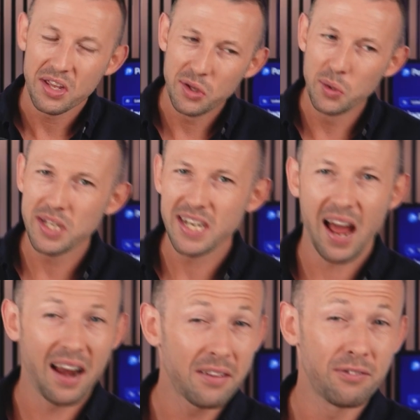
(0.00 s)
using
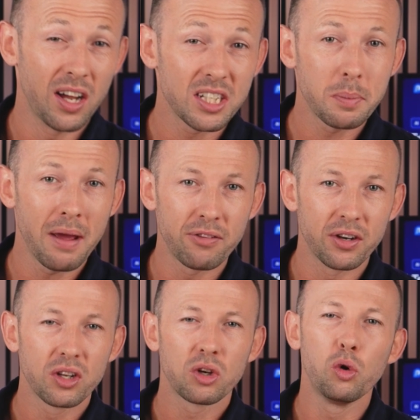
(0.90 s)
an advanced
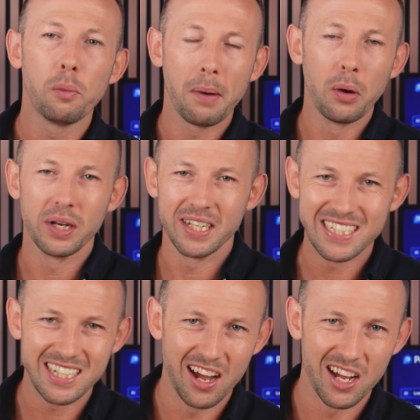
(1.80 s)
method called Boolean
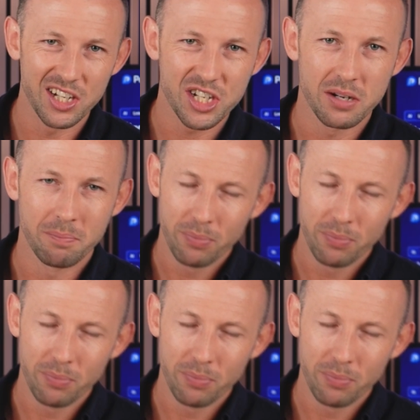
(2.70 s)
Search.